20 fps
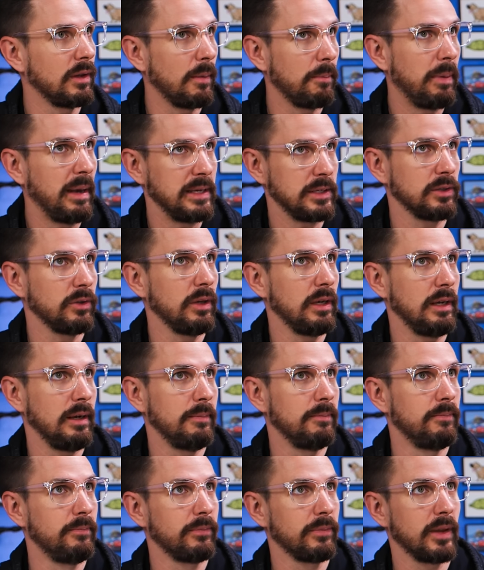
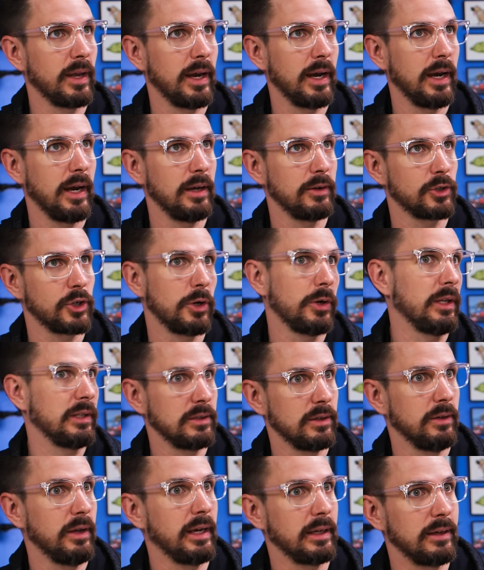basically uh, turning
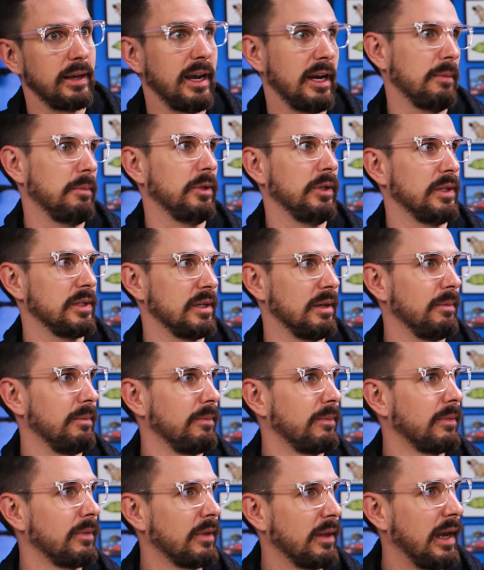to like
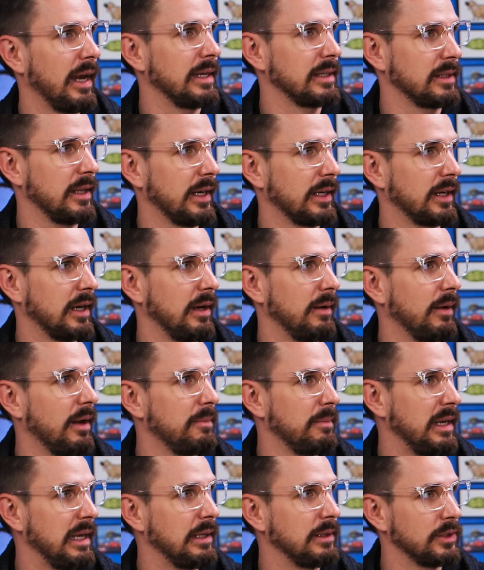cannibalism, right, as like a,
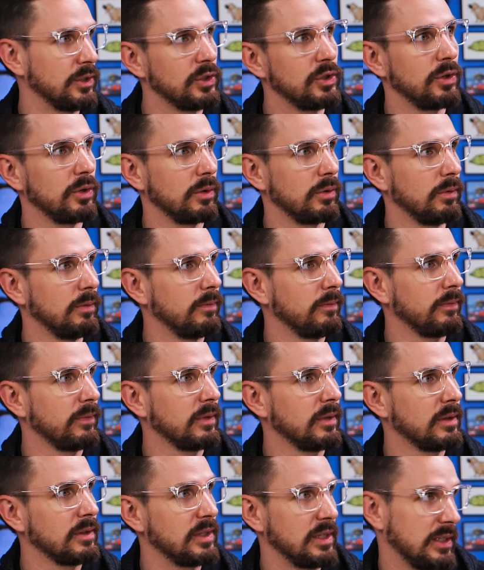a means to
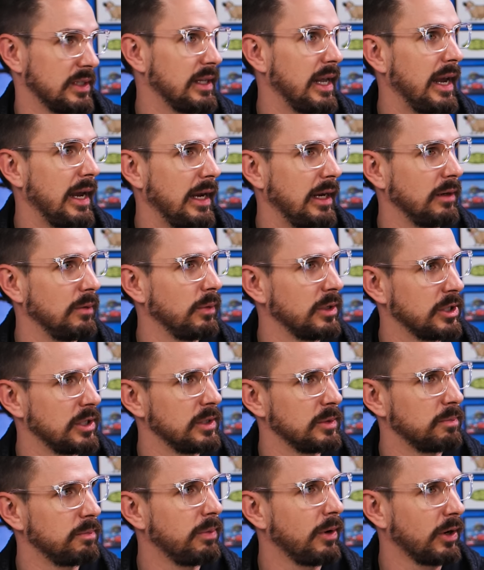sustain, which
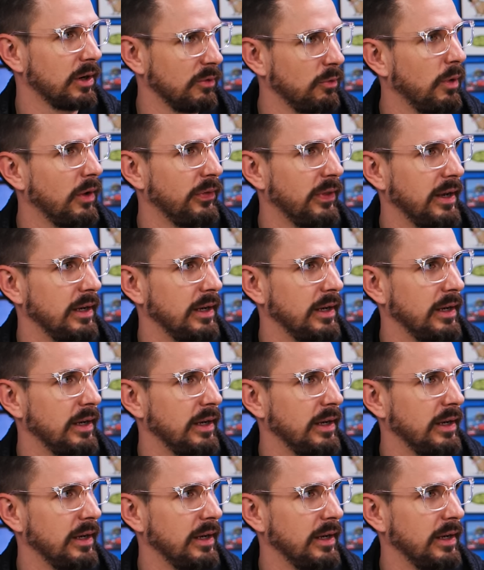okay. is part of what